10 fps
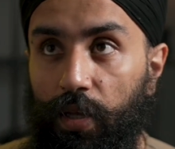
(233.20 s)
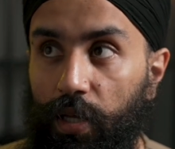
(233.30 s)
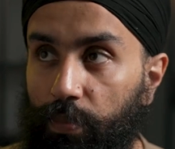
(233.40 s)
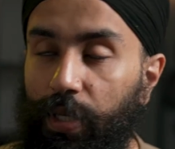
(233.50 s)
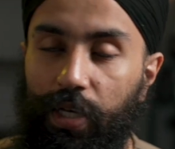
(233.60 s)

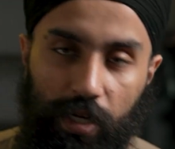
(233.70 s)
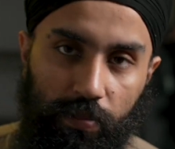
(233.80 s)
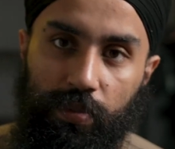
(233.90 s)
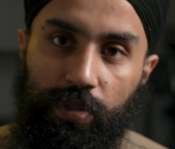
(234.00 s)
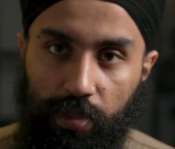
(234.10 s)
it
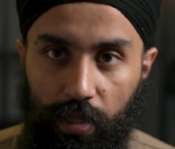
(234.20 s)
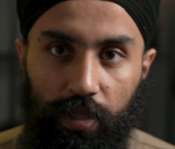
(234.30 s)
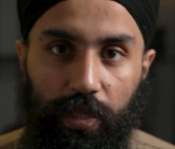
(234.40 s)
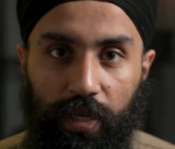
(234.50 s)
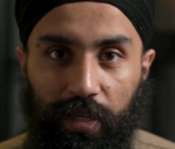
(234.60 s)
becomes a
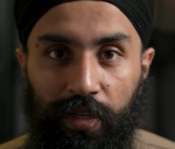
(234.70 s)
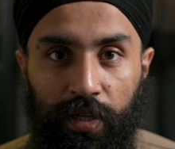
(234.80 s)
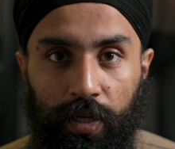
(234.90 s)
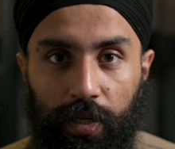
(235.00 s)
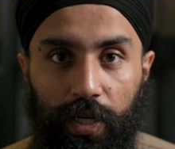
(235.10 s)
thing,
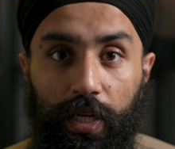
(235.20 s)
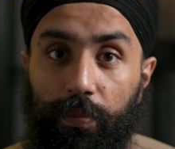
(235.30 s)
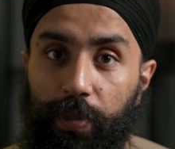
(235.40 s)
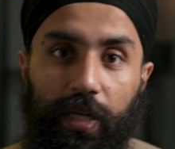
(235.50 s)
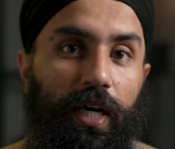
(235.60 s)
right?
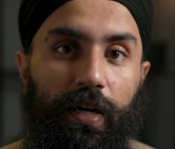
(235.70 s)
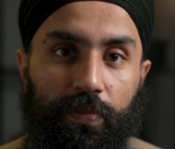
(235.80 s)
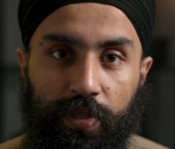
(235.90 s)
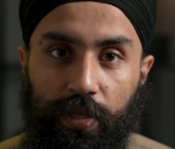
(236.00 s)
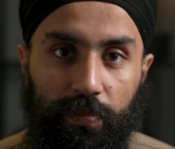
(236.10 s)
It
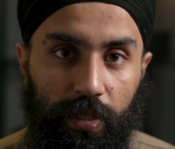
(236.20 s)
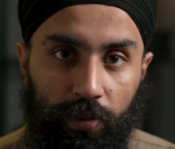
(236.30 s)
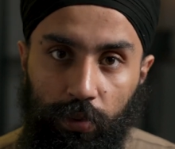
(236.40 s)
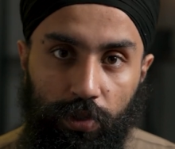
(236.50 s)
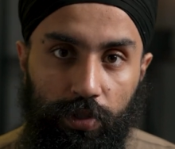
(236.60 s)
becomes something
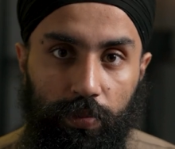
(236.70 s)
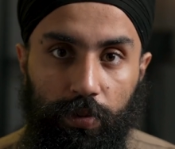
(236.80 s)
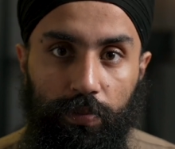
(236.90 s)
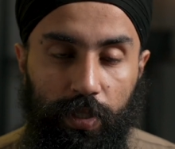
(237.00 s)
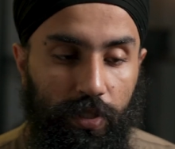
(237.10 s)

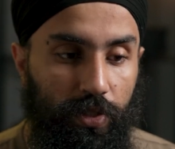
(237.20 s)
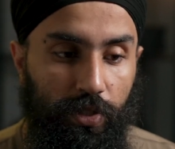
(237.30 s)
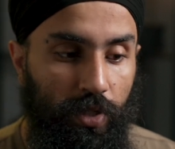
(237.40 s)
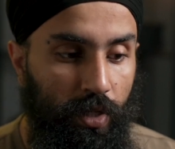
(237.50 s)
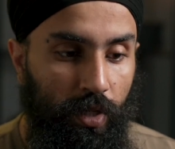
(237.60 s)
noticeable
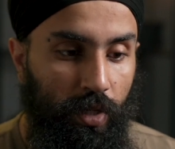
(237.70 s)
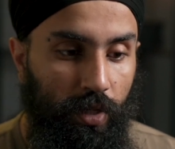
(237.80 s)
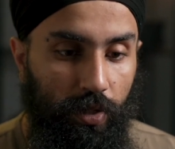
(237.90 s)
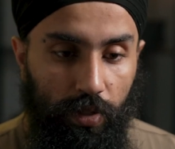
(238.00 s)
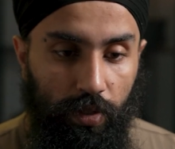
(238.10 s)
because
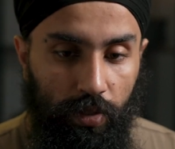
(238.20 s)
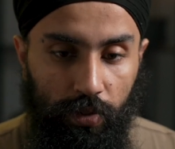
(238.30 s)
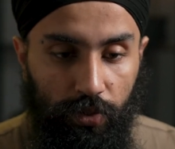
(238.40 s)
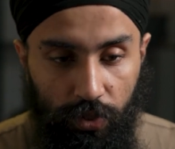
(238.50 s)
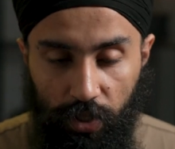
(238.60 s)

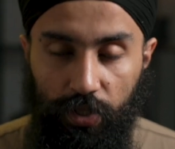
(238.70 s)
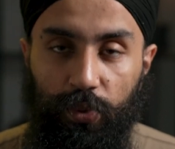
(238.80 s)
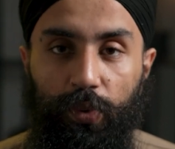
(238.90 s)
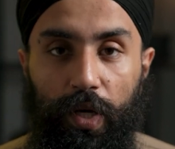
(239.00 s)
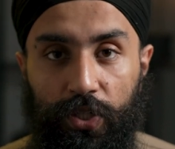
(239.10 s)
you start to
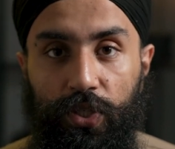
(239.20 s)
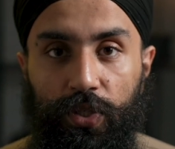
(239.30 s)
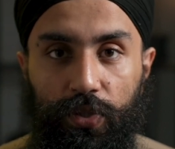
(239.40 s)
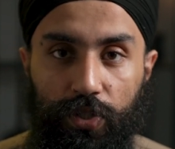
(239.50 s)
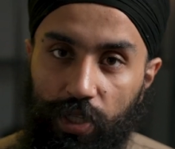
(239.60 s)
question
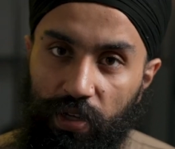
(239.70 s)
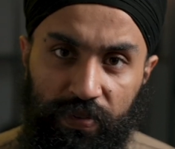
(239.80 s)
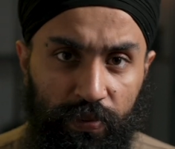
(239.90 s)
yourself,